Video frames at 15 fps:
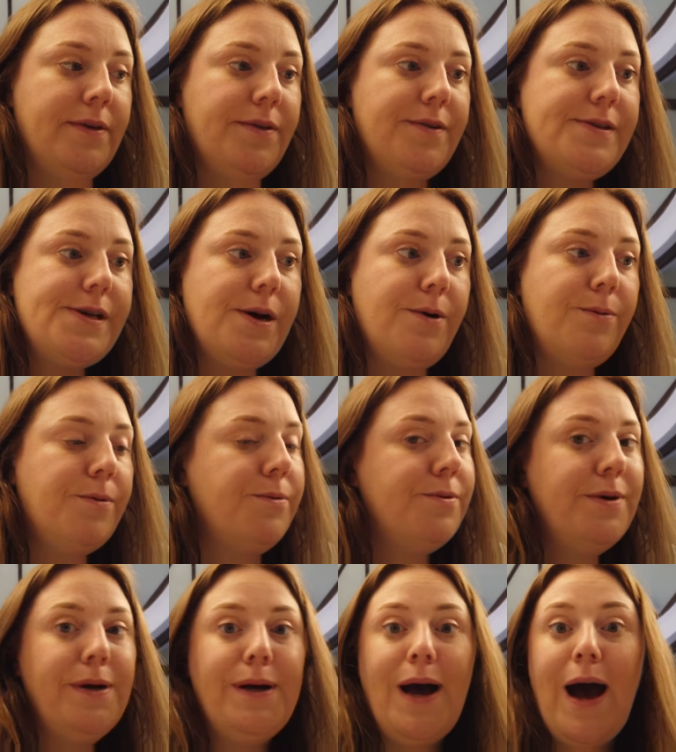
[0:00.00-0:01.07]
so,
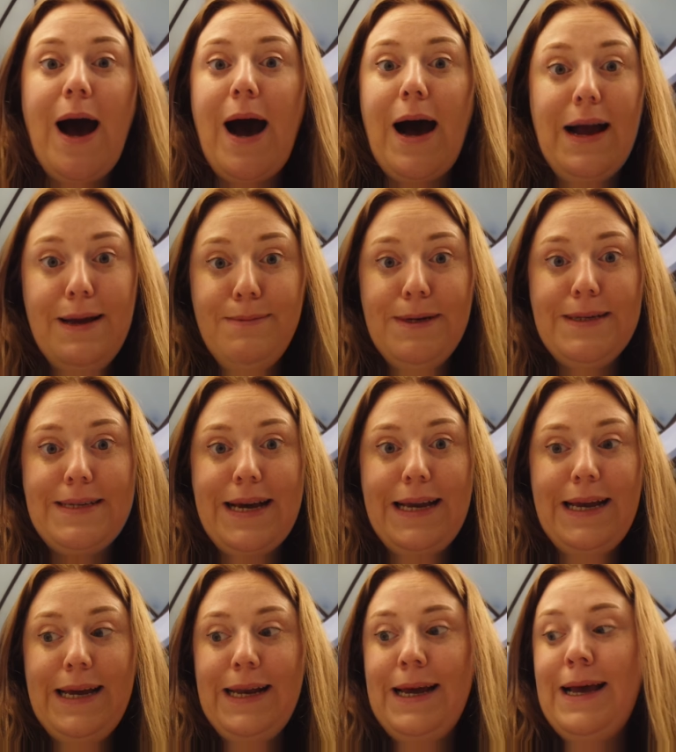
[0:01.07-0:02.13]
I am
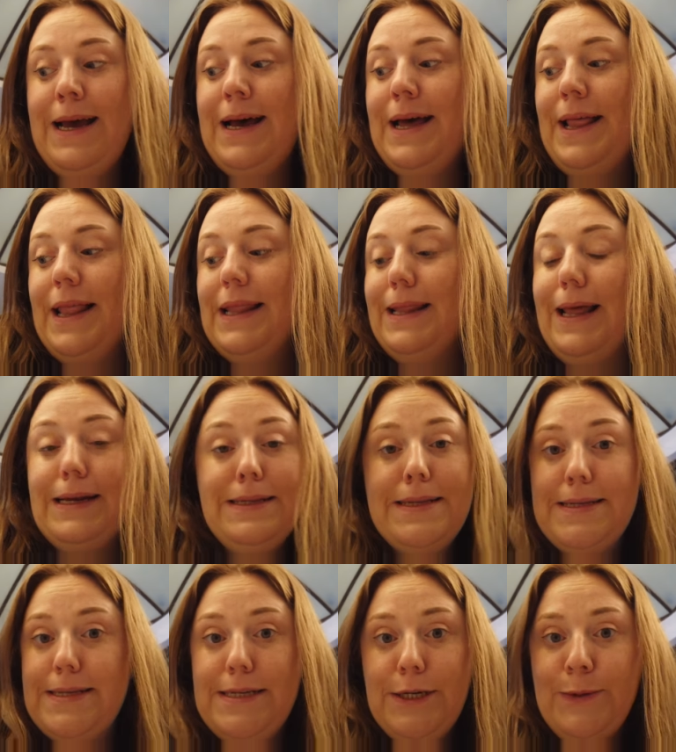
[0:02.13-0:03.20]
excited.
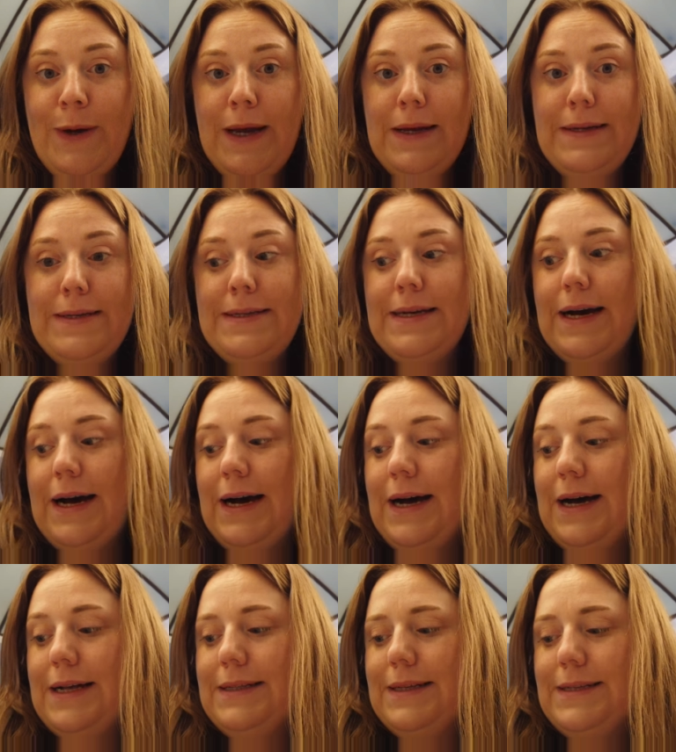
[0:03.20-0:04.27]
Let's do it.
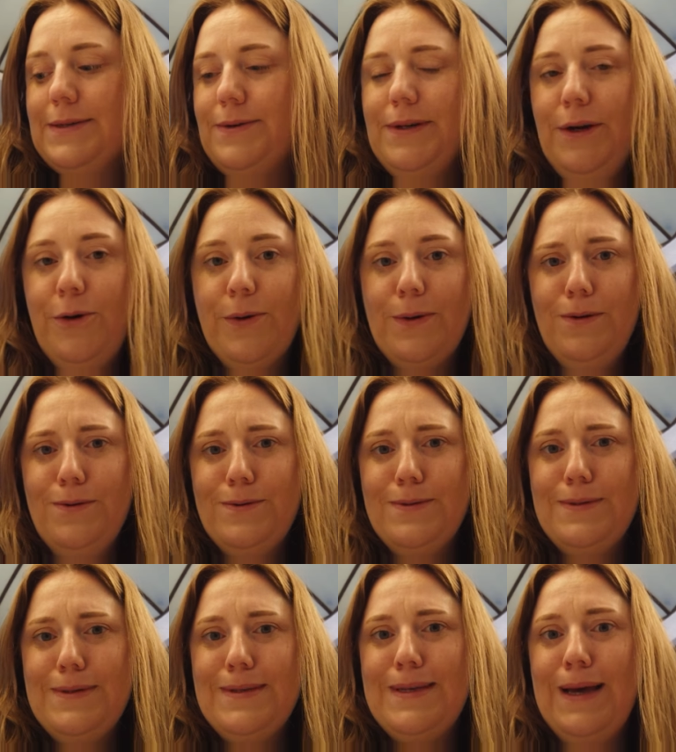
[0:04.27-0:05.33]
Uh, let's go on a
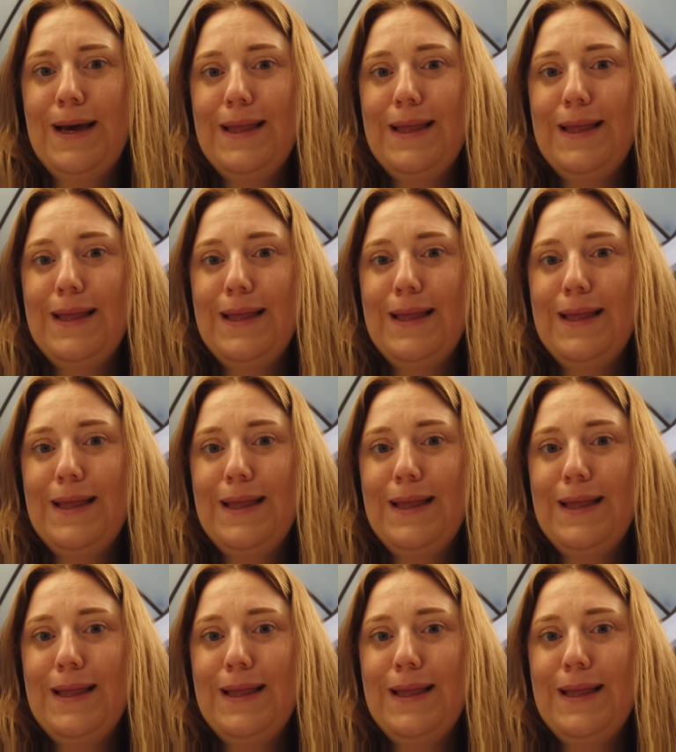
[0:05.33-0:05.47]
cruise.